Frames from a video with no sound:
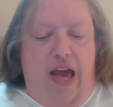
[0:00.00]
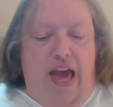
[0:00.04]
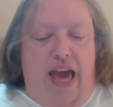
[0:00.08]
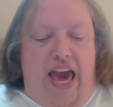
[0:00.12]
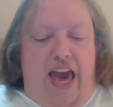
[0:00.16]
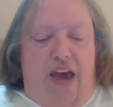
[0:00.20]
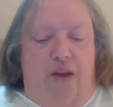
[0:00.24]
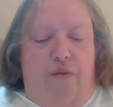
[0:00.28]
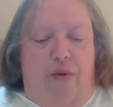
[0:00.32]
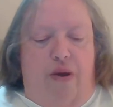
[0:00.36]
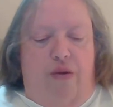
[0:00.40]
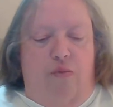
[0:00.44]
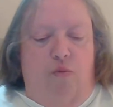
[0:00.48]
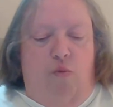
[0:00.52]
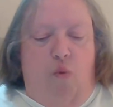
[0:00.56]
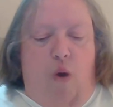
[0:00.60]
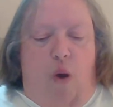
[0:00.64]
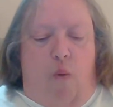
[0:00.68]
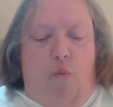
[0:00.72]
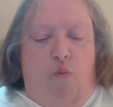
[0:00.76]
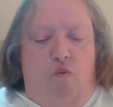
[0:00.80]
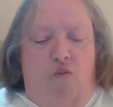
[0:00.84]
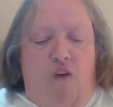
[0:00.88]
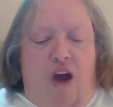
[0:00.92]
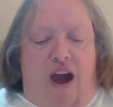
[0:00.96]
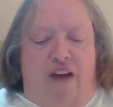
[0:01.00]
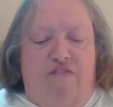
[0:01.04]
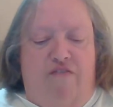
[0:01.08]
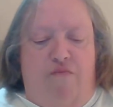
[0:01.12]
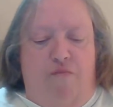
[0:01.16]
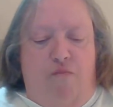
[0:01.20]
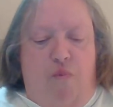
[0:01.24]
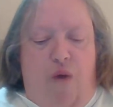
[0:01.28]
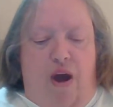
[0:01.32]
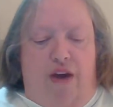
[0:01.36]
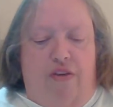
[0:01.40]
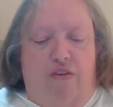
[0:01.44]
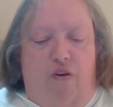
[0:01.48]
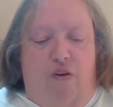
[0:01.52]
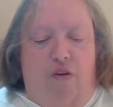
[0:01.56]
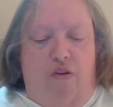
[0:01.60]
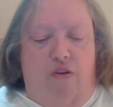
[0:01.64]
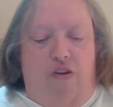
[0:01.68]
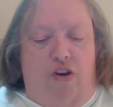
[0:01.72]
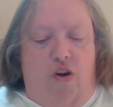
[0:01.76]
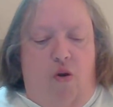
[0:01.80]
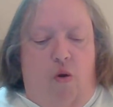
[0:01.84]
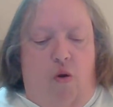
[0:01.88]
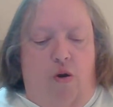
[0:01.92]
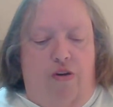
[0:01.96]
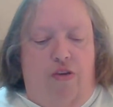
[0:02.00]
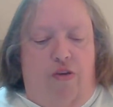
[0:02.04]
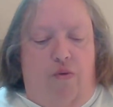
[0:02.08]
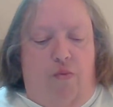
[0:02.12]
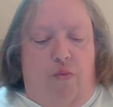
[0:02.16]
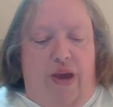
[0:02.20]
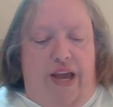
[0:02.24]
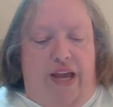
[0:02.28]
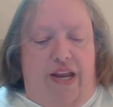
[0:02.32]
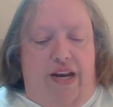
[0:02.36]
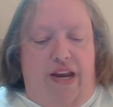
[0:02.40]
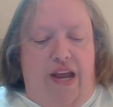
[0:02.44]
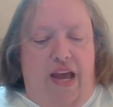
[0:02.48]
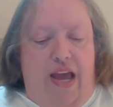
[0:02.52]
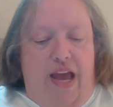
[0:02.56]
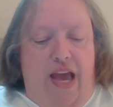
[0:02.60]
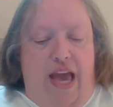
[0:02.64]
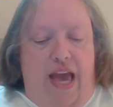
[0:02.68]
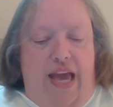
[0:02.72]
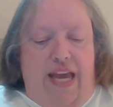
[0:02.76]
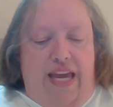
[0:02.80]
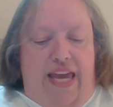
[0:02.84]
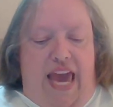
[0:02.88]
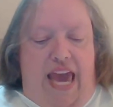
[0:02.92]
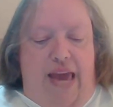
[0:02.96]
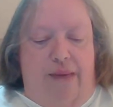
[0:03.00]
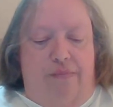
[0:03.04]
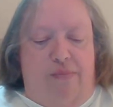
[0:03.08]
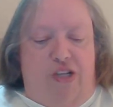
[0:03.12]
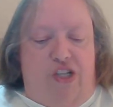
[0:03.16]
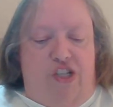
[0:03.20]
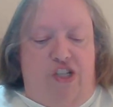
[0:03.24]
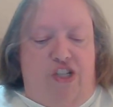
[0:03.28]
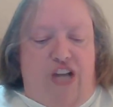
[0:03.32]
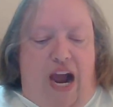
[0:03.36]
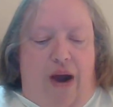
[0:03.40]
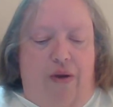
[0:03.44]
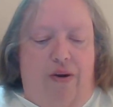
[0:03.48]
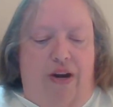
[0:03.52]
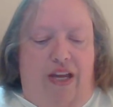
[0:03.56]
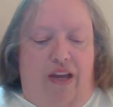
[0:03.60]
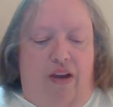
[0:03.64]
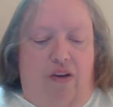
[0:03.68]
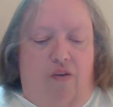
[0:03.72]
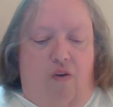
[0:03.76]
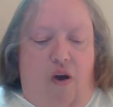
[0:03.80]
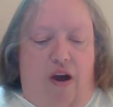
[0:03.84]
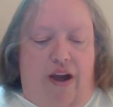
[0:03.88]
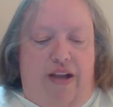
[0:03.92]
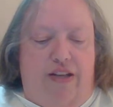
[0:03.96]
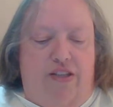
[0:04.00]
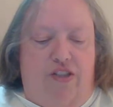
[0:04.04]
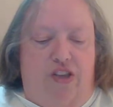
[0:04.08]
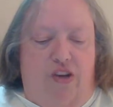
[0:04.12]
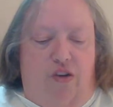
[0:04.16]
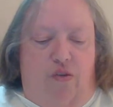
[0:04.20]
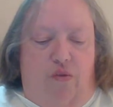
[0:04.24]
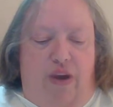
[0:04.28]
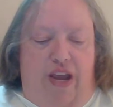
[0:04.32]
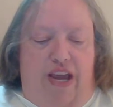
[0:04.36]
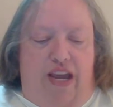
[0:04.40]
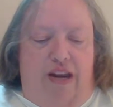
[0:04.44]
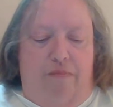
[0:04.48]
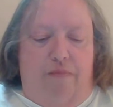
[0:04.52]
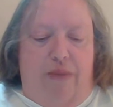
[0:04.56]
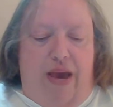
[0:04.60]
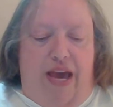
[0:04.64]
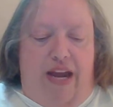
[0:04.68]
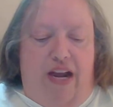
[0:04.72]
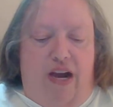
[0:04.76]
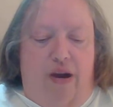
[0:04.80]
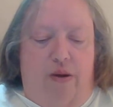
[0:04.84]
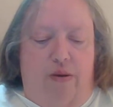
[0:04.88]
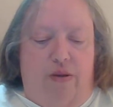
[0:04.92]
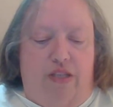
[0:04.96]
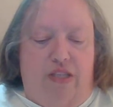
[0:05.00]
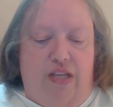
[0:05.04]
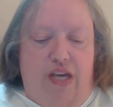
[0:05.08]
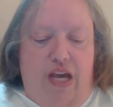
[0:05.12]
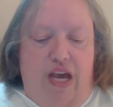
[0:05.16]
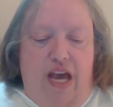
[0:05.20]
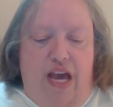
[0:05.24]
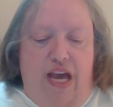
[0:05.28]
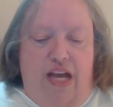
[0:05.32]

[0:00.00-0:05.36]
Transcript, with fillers: and when rough brother North Wind came shouting across the Green Meadows,